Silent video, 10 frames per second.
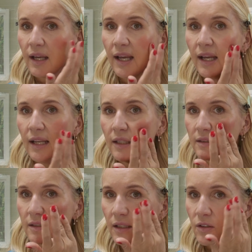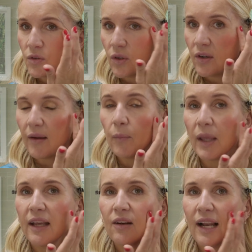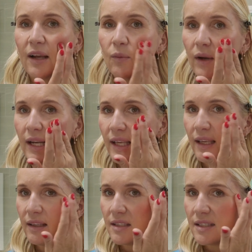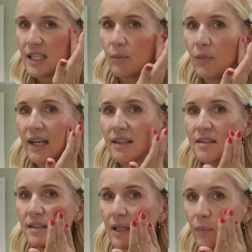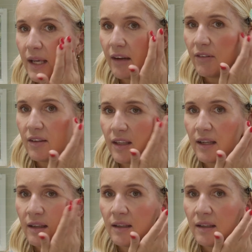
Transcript: and sort of like make it like really seamless and make everything